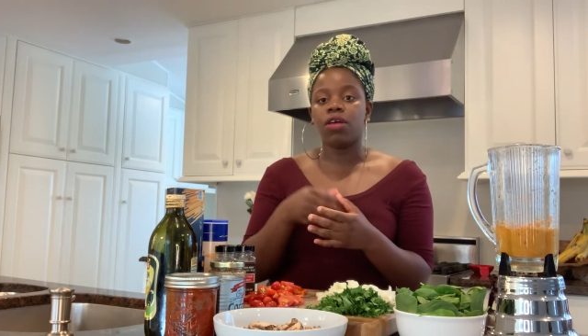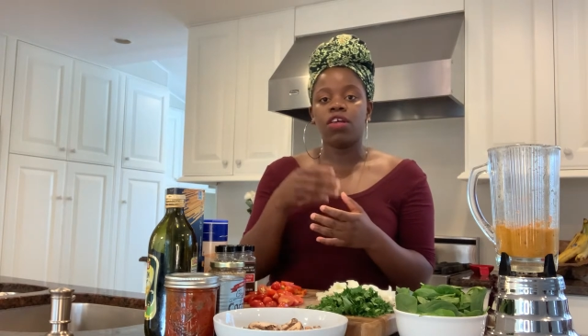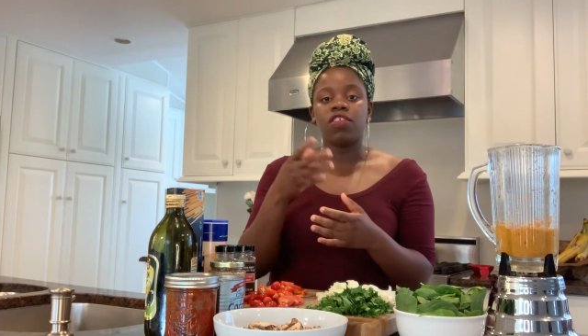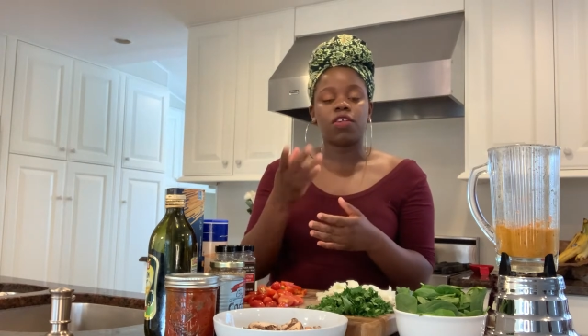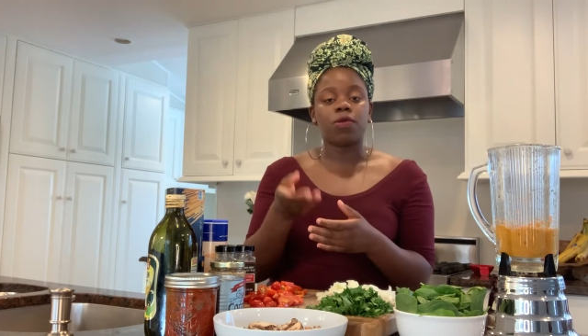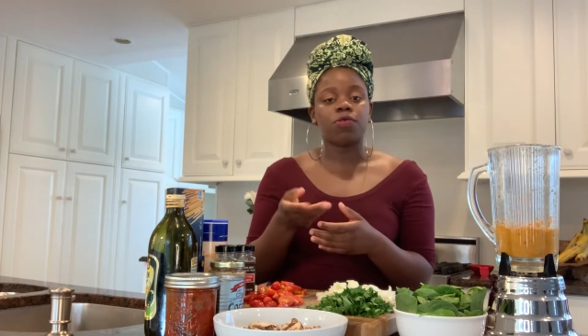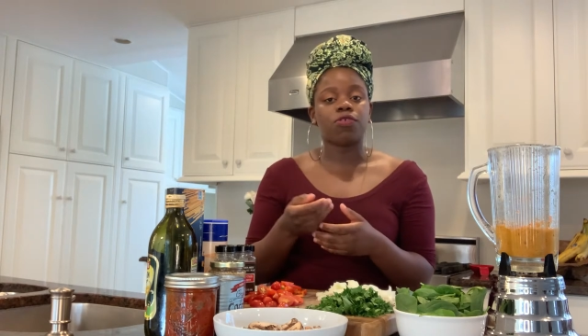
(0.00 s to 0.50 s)

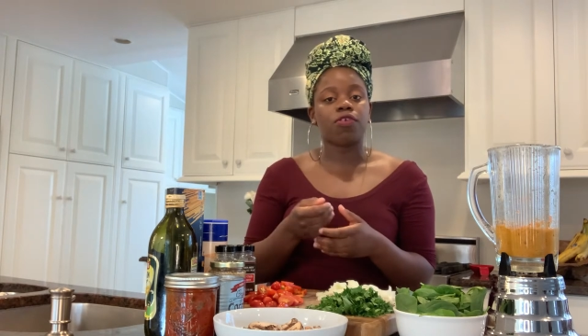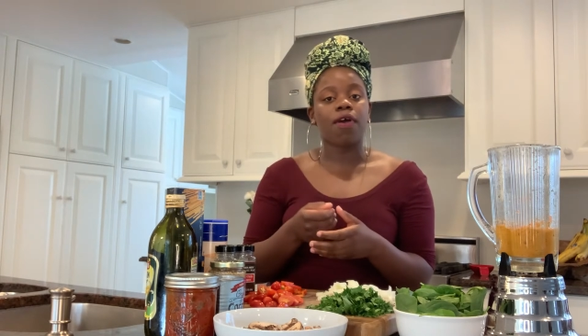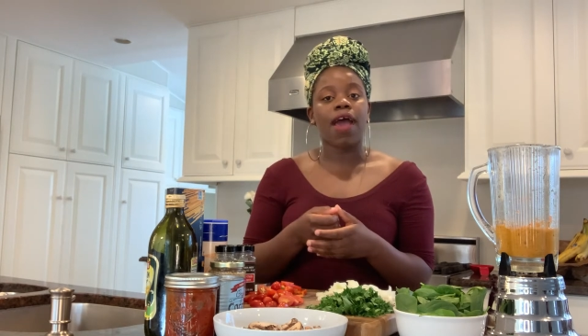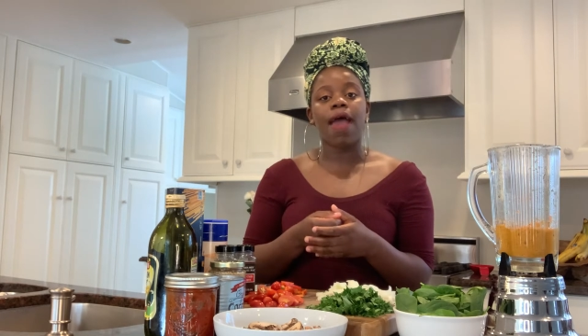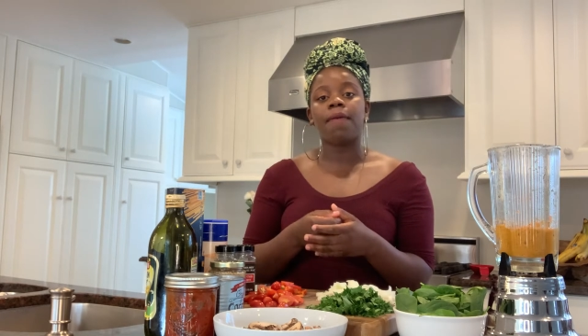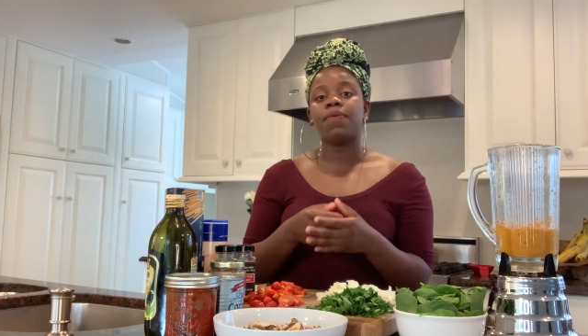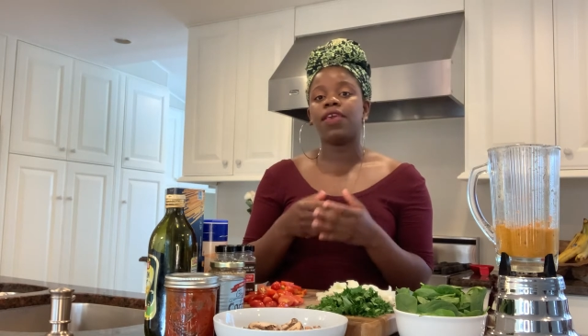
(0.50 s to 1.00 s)

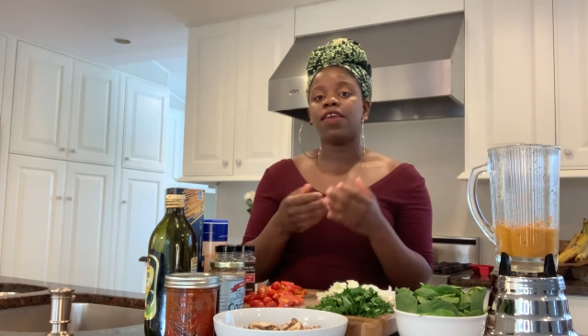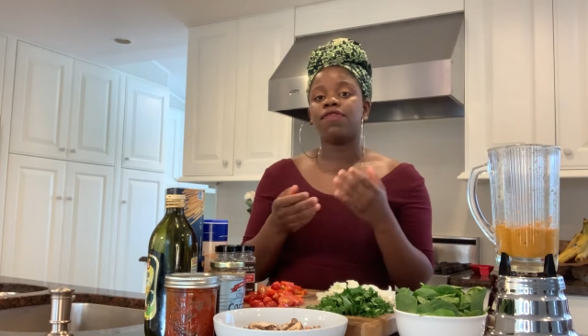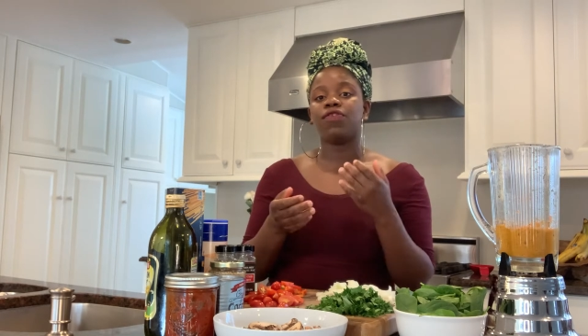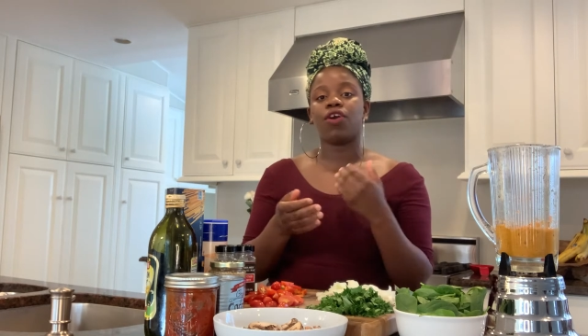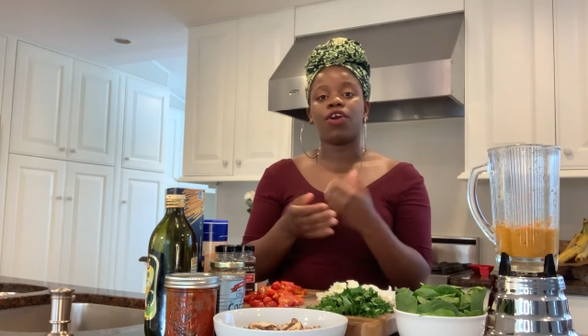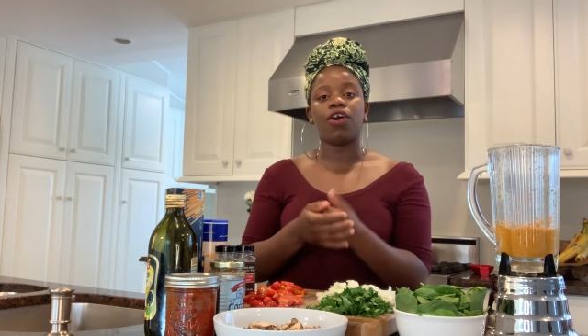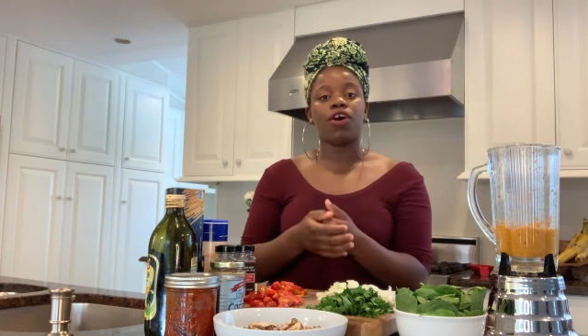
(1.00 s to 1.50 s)
Subscribe, give
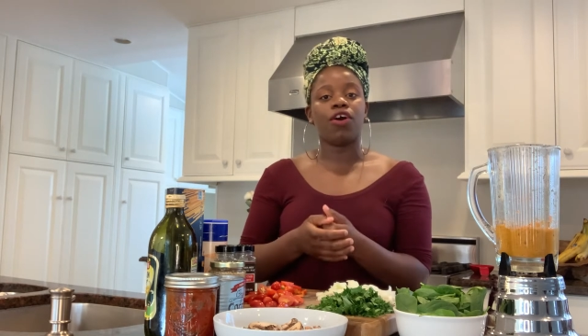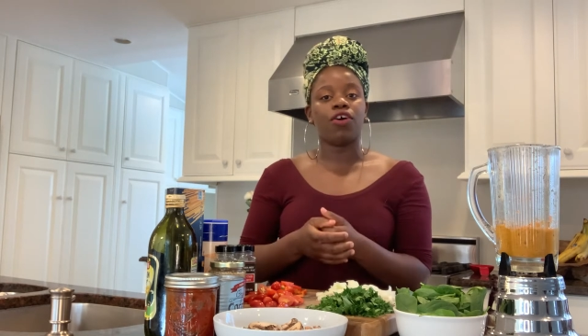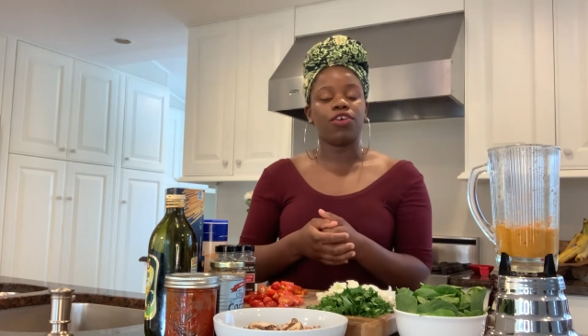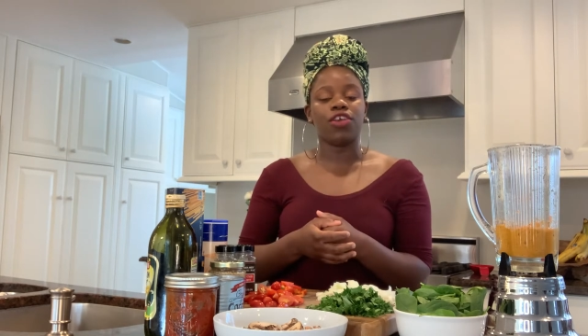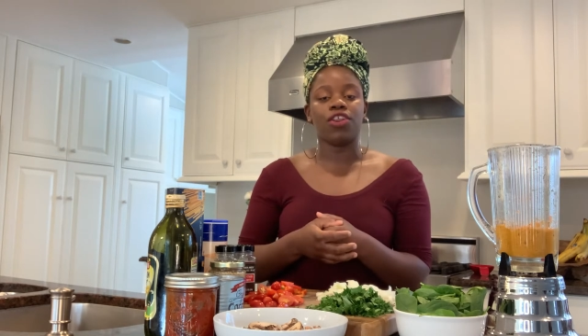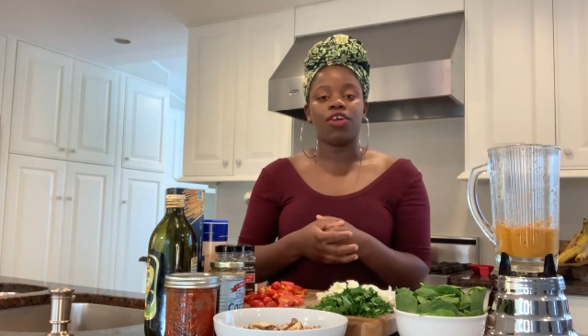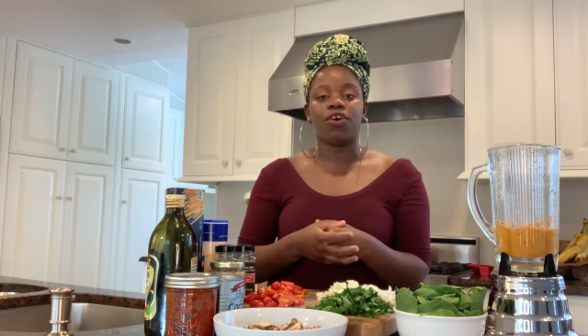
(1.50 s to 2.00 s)
your girl,
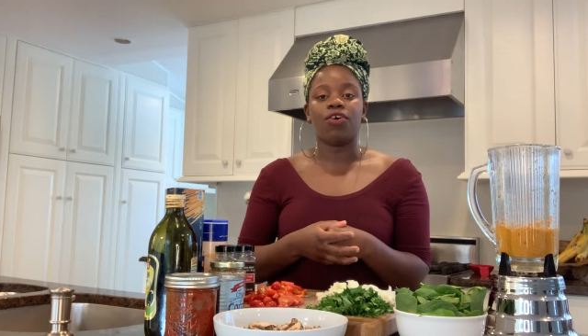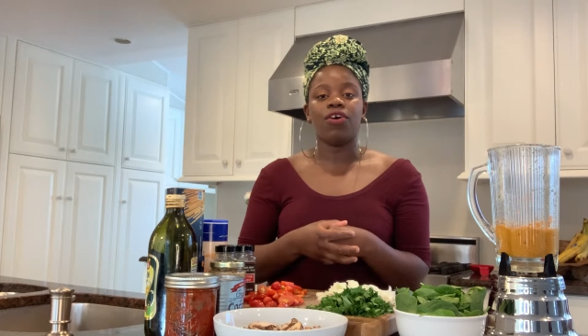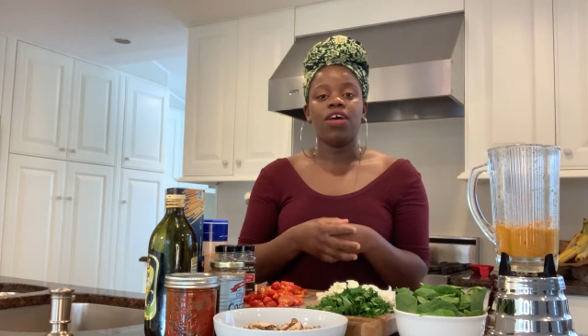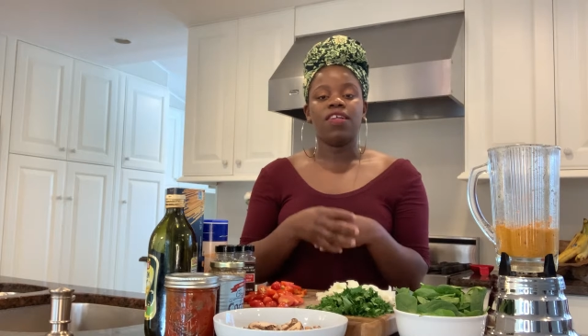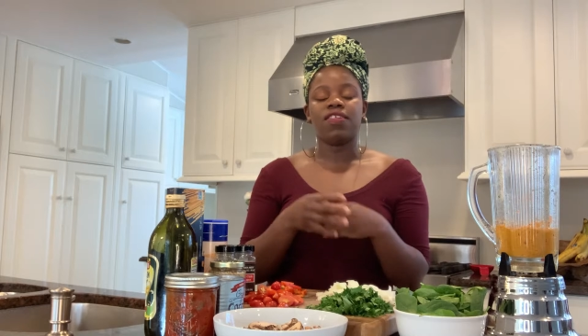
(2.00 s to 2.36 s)
you know,